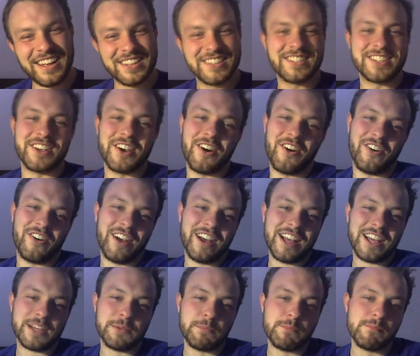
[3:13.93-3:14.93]
So,
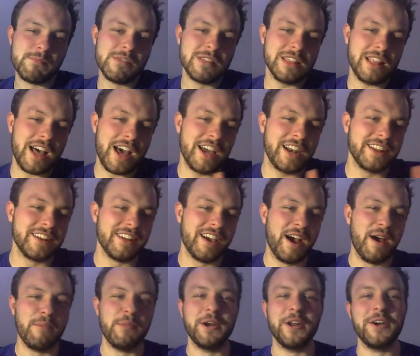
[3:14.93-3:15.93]
a lot of
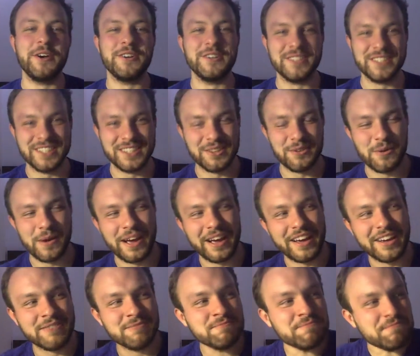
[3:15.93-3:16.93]
dominoes in the
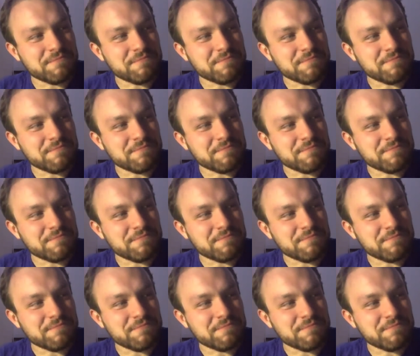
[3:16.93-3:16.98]
way.